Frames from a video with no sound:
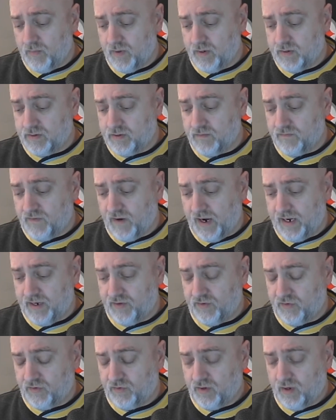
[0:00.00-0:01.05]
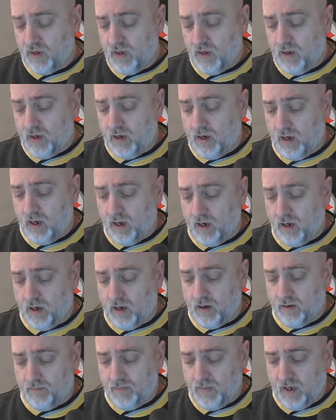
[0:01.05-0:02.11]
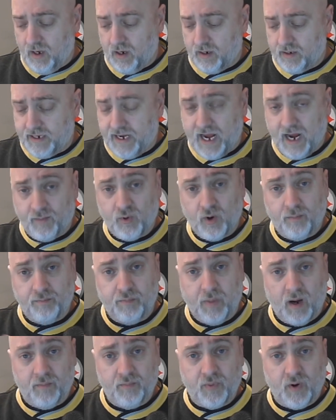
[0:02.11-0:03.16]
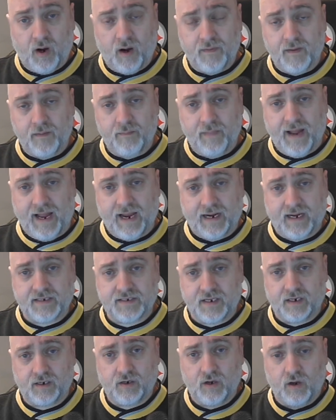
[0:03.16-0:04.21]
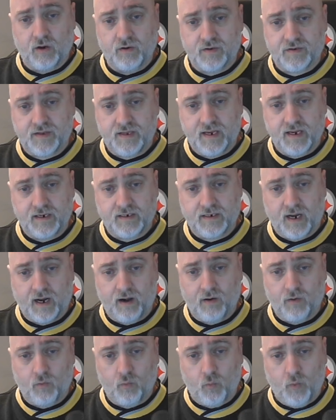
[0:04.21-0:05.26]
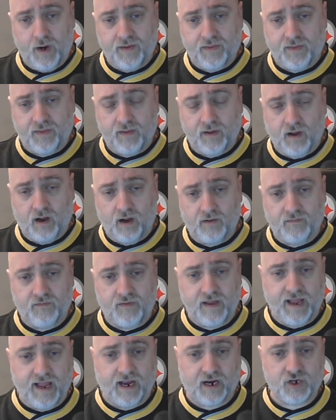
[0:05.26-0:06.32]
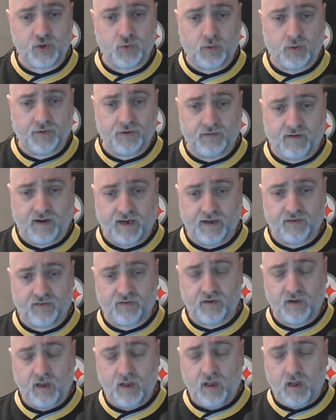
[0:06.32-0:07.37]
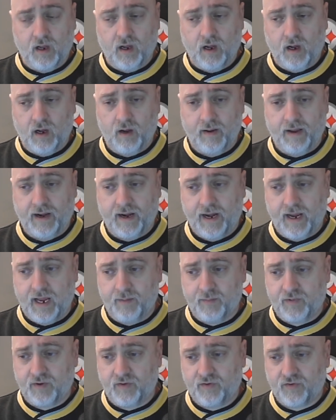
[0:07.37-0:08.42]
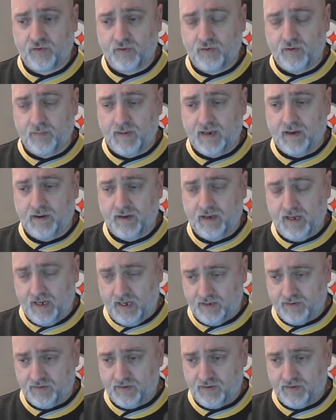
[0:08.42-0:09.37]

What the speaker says: device camera bump on the back as it goes the entire width of the actual device. And I am concerned about it.